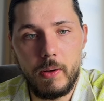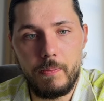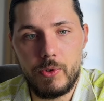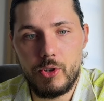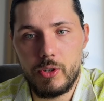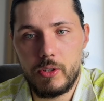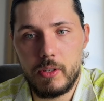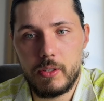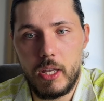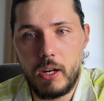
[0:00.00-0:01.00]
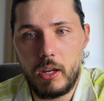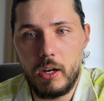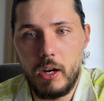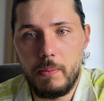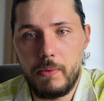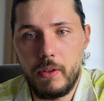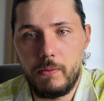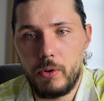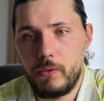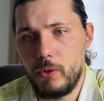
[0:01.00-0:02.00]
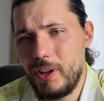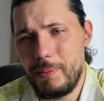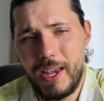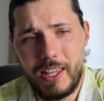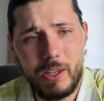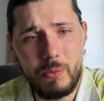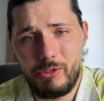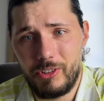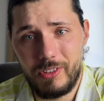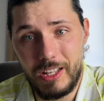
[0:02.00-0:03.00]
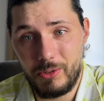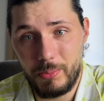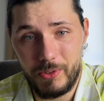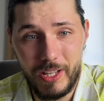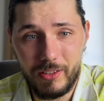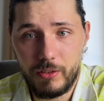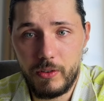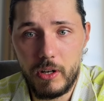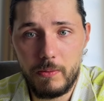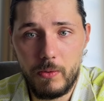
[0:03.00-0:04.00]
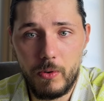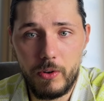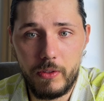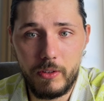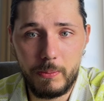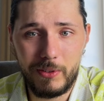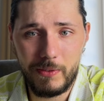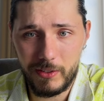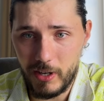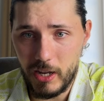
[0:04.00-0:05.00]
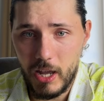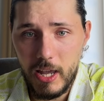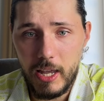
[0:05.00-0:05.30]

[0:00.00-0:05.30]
just setting up the voiceflow API key, which is not super necessary for this specific sake,